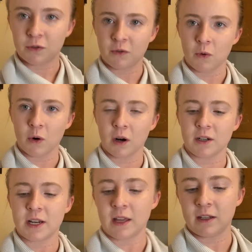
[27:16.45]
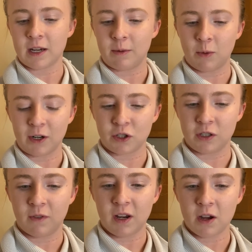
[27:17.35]
for taking the time to watch
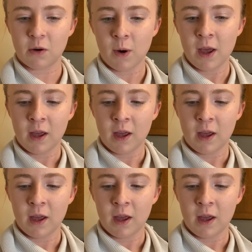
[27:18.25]
this video.